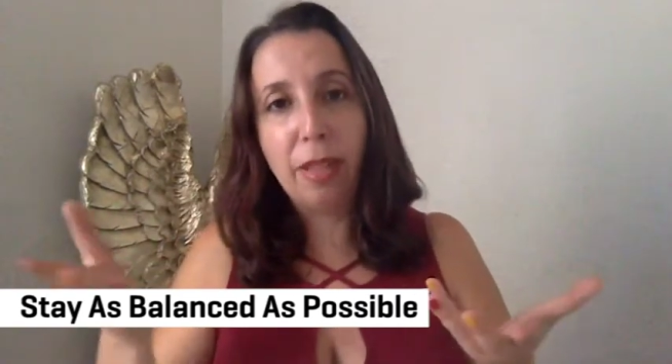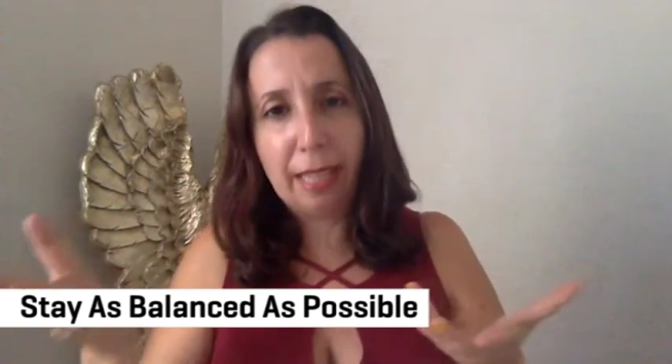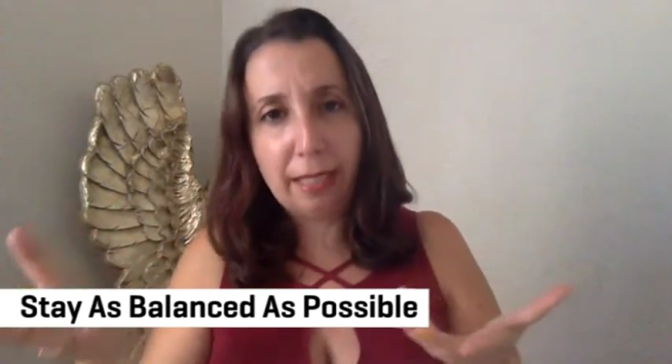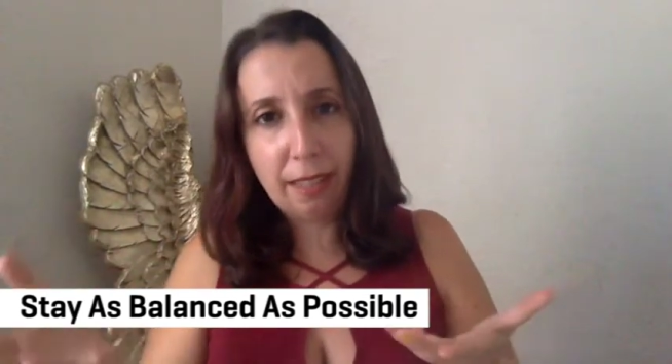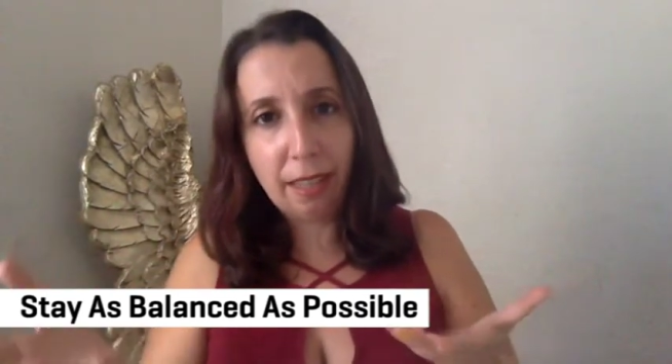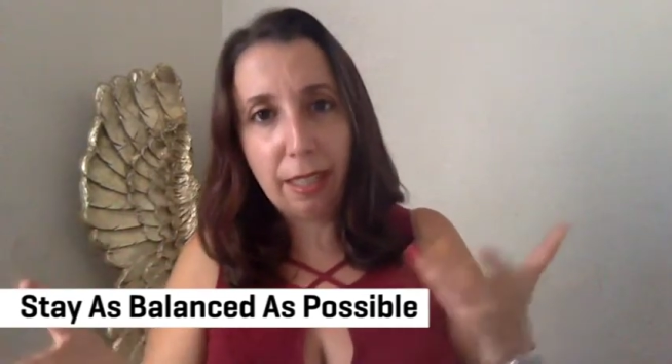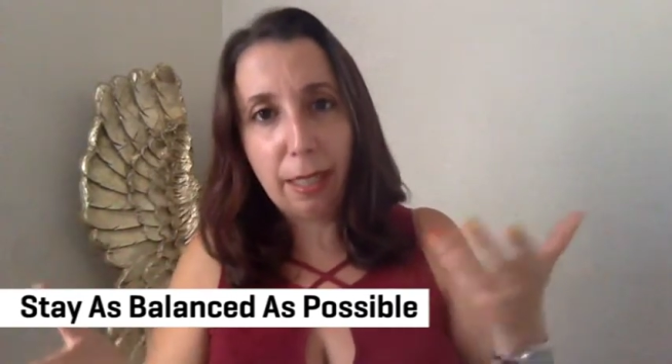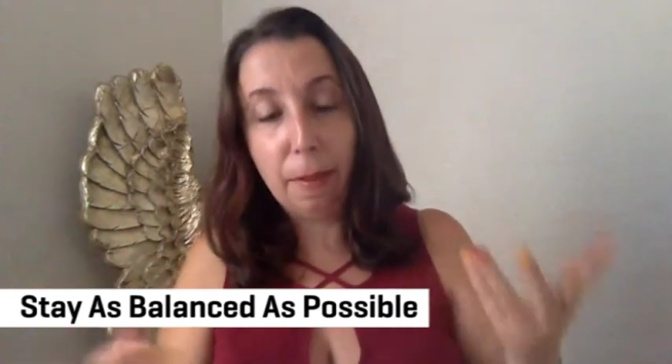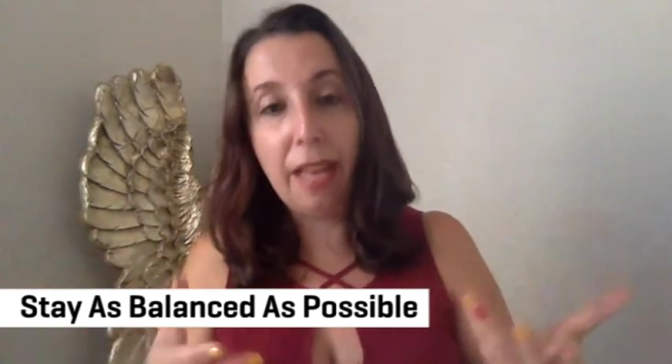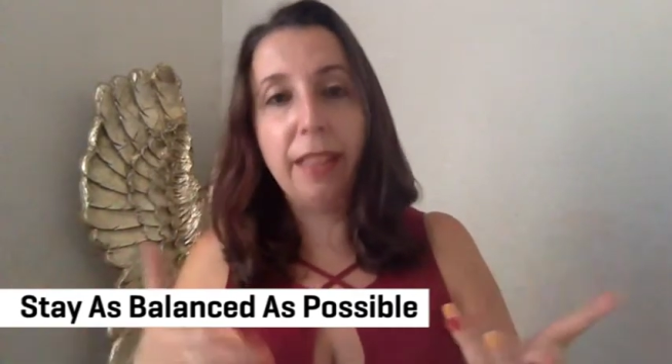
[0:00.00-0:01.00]
play
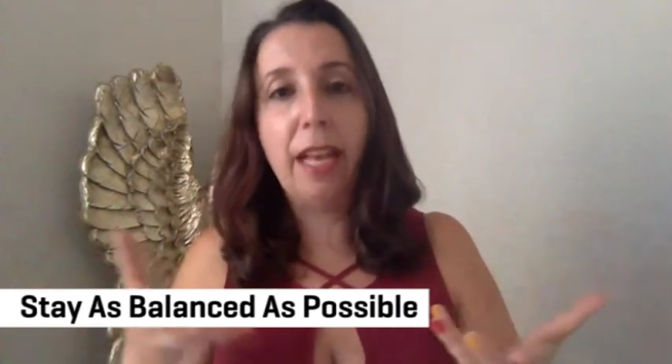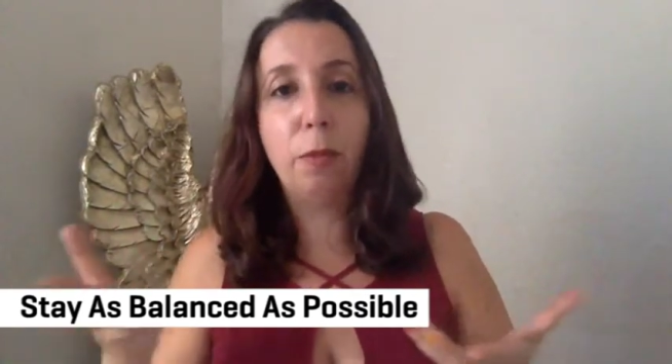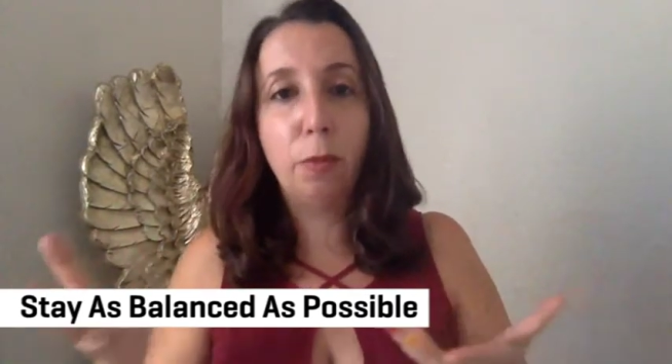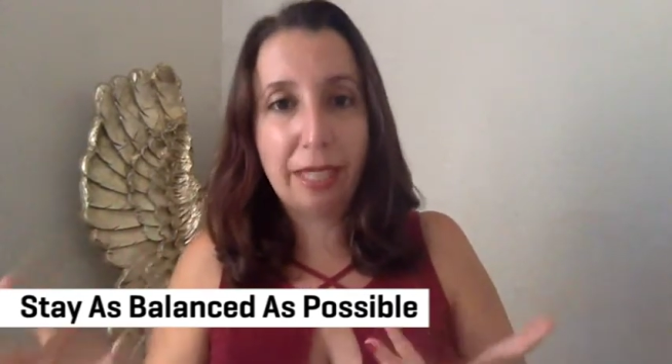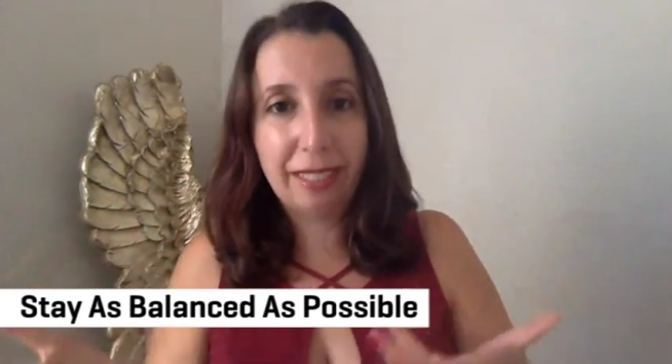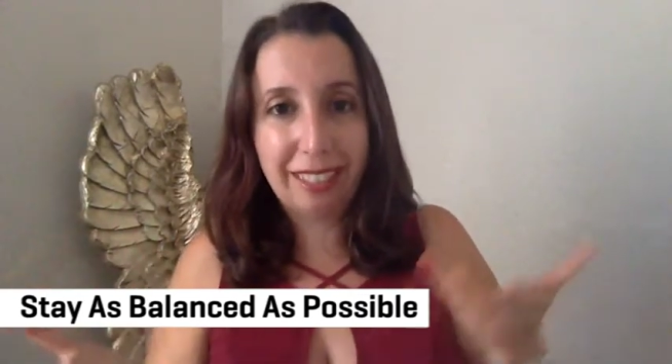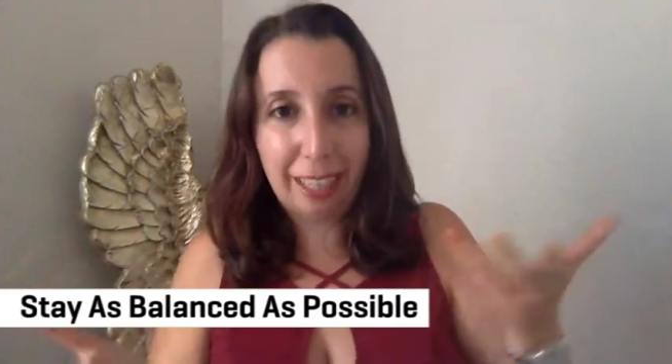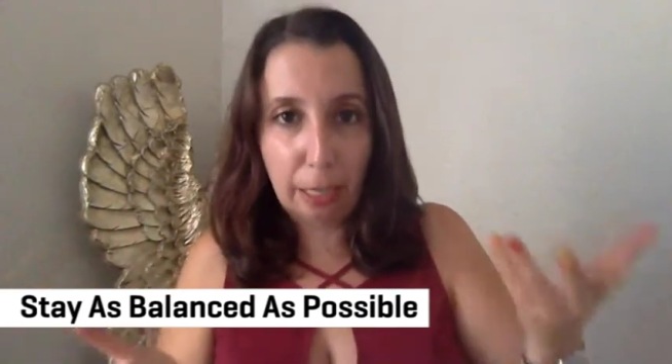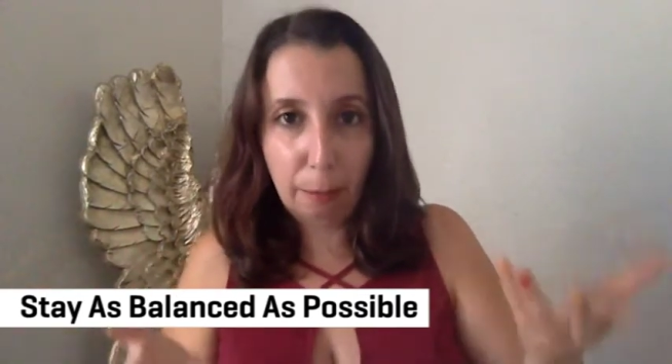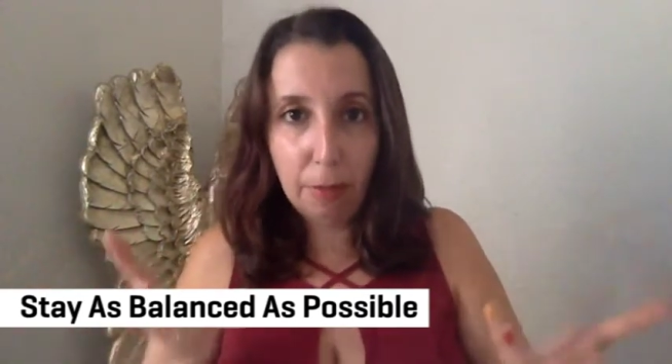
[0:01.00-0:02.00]
time and that rest
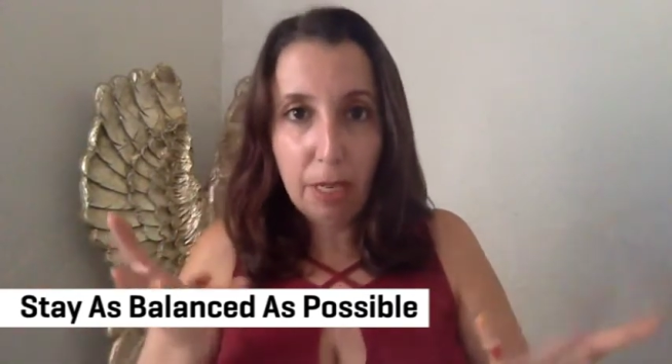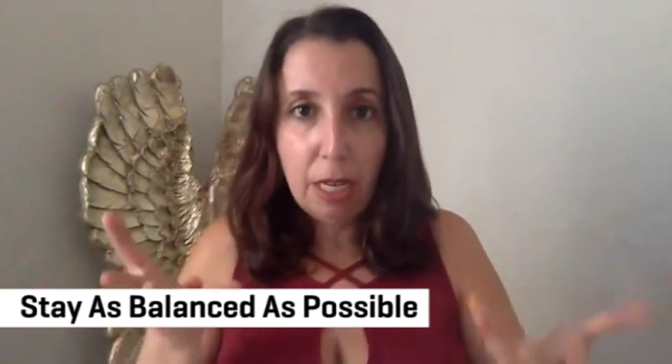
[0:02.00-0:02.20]
time